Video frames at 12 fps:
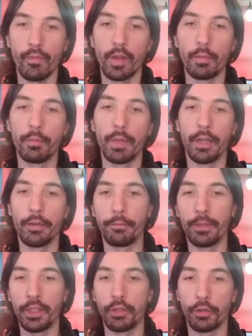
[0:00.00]
by
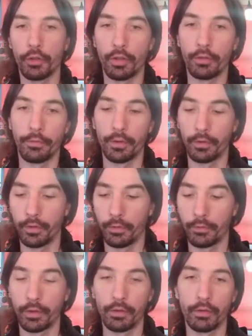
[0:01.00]
feature of
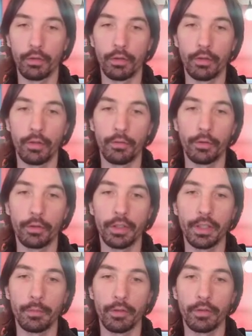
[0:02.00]
our
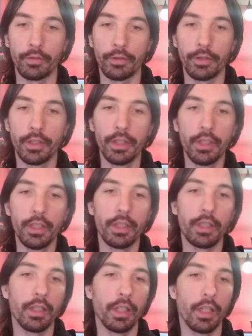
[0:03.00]
descriptors.
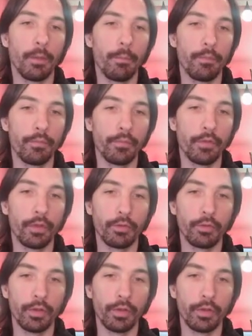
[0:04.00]
So let's do